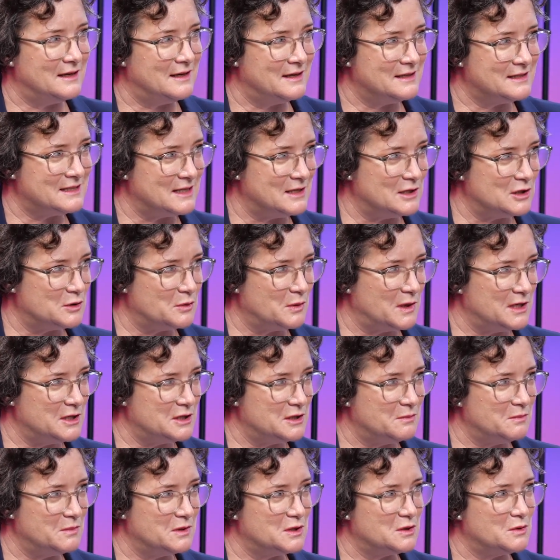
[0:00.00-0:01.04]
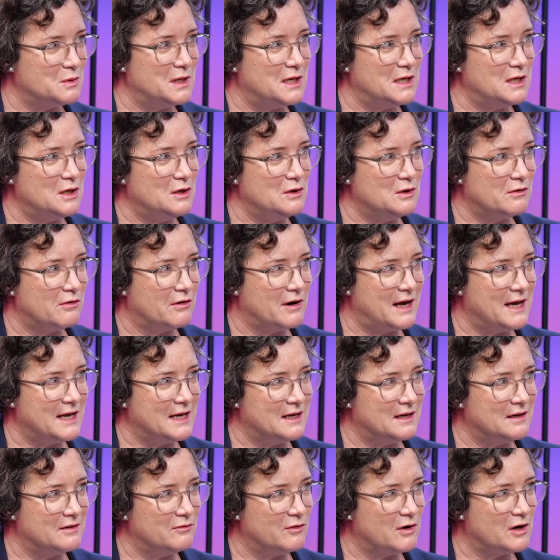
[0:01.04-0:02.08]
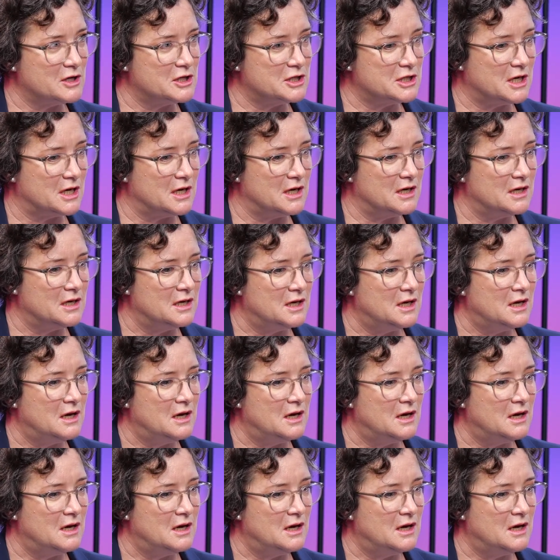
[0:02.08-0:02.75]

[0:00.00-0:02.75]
situation between Ukraine and Russia